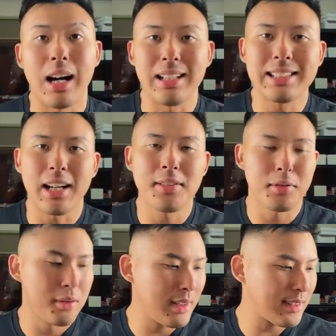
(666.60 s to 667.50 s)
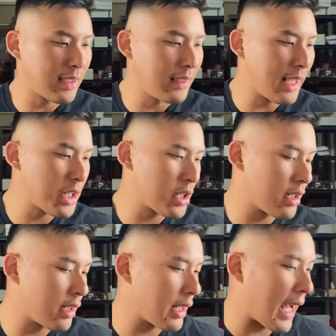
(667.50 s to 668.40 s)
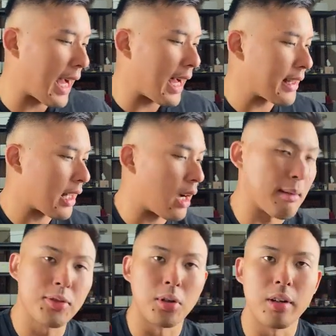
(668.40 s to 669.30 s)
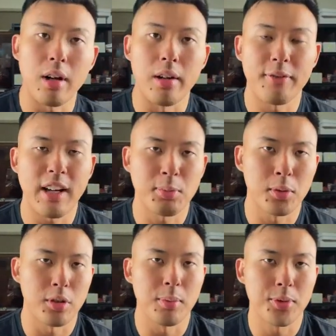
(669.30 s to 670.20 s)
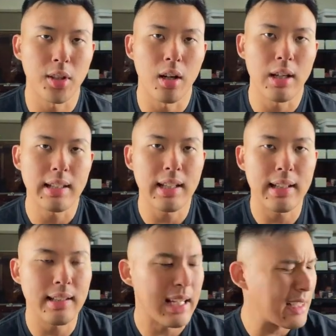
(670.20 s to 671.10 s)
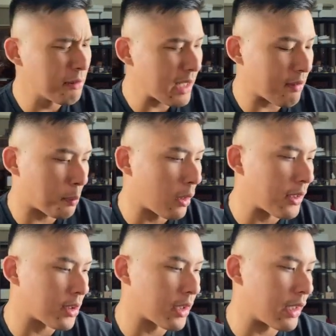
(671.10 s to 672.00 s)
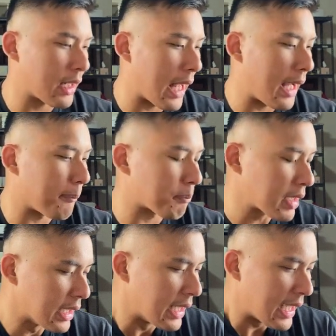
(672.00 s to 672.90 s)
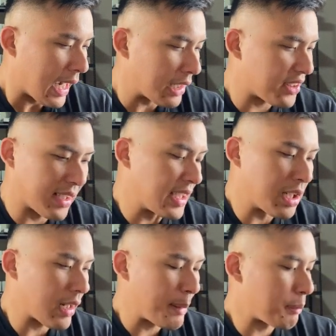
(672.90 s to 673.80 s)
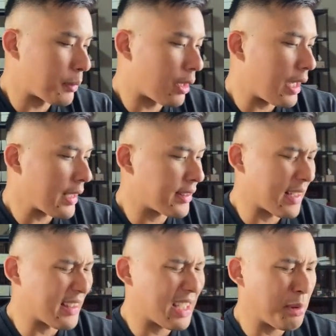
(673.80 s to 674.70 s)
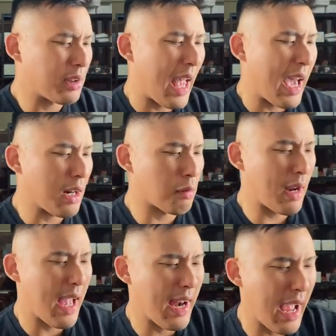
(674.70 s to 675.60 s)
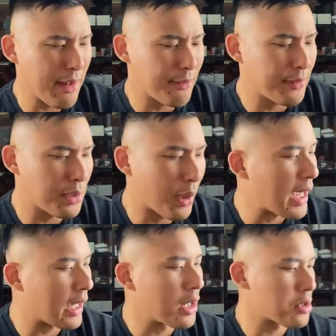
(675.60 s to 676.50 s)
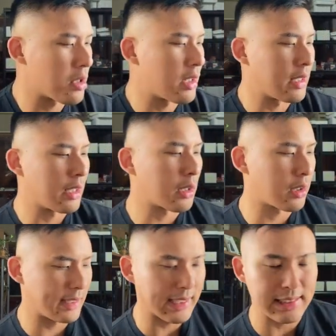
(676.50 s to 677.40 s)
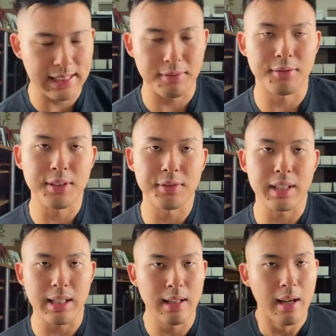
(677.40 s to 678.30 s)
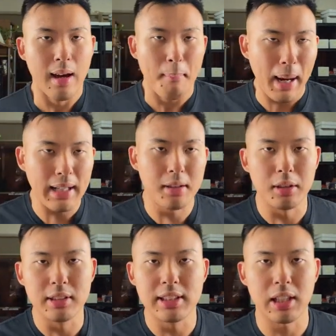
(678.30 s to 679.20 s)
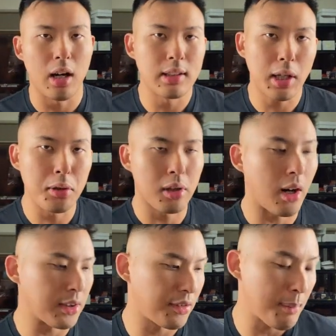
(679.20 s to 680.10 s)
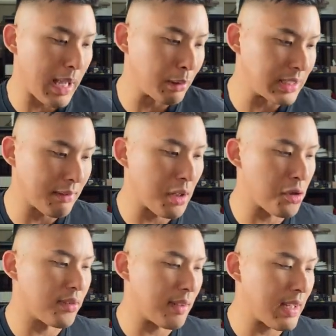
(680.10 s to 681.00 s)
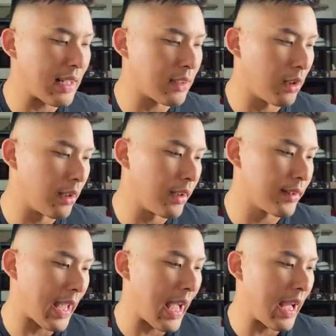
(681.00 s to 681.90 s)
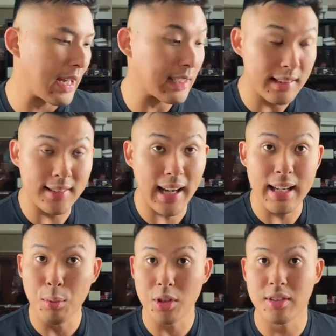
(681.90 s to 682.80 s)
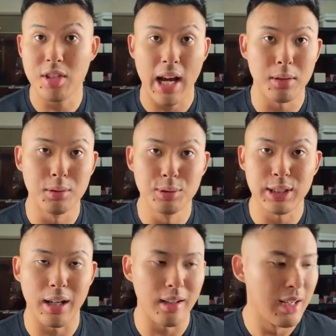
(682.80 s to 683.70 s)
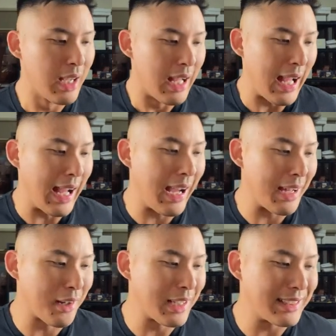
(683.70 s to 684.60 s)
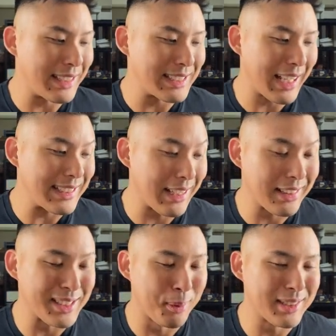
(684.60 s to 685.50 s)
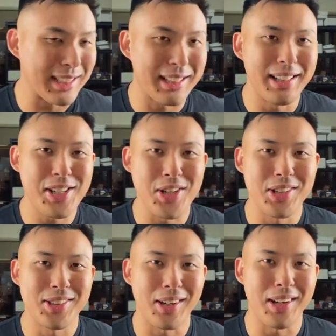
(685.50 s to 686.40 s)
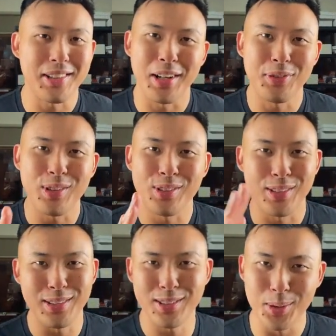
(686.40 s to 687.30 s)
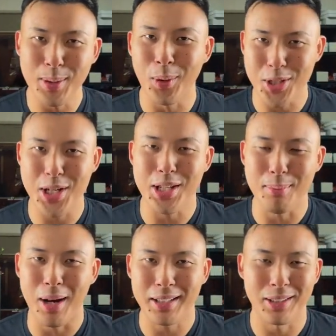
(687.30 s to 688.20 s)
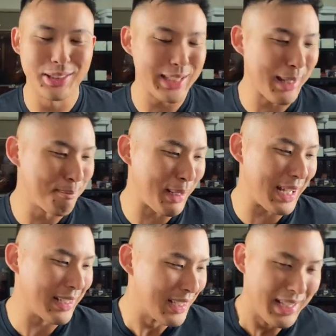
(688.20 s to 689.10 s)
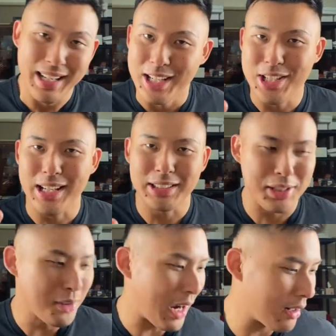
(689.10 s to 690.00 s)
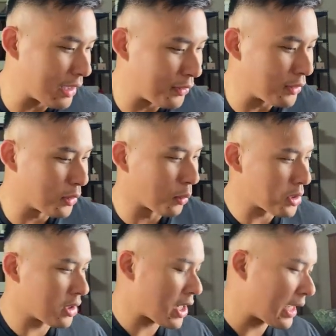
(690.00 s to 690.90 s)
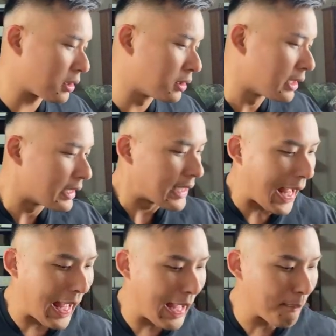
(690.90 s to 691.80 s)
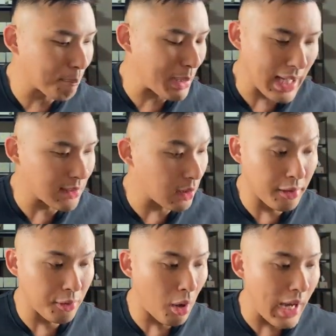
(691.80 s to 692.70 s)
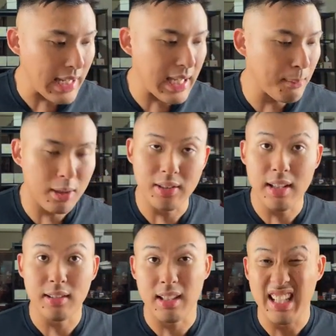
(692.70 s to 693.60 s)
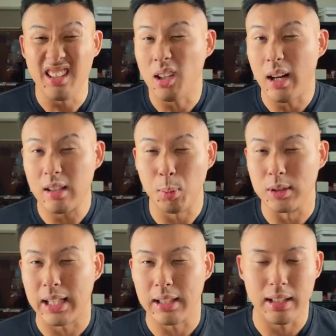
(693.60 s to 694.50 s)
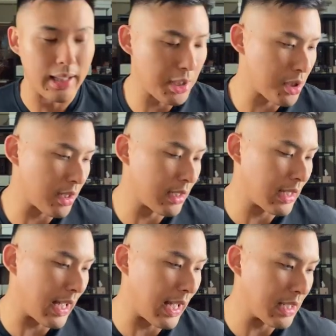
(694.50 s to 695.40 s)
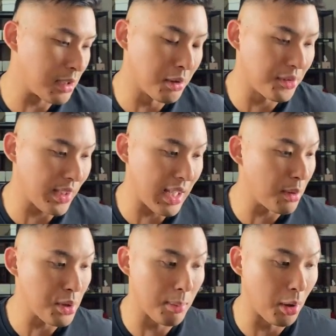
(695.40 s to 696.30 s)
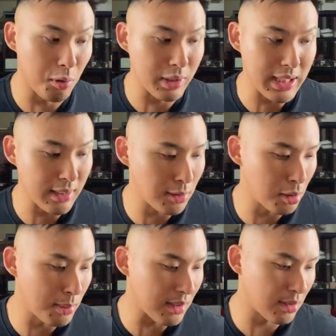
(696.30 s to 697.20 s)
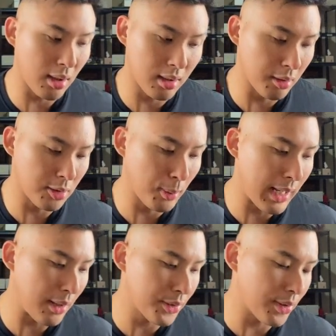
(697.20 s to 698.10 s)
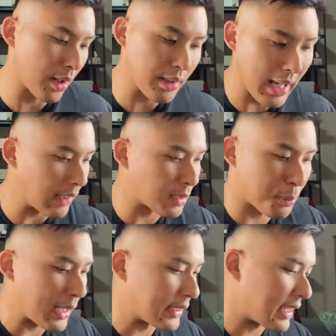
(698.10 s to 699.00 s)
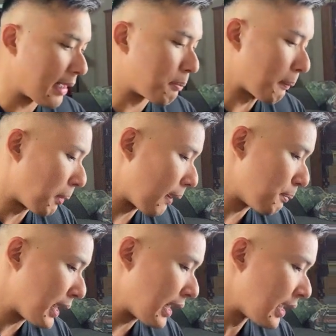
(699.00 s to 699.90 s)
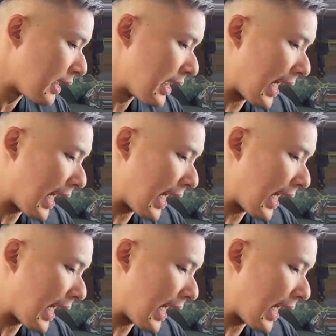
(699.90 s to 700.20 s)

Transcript: All right, let's go through this collection that I saw on a Facebook group. So he didn't really have a price on it. I just said, name a price, and I think he was at around $850 or $800, and then I got it down to $750. Paid goods, so total cost for me was $778. And he did say he watches the channel, so I know he did say he's selling his sports card collection, so I don't know if he's going to still be watching my content, but shout out to you, Harry, if you do watch the channel. But yeah, there's a lot of variety here because it is an entire sports card collection, UFC, which I'm not really into, a bit of soccer as well. So yeah, let's break it down bit by bit.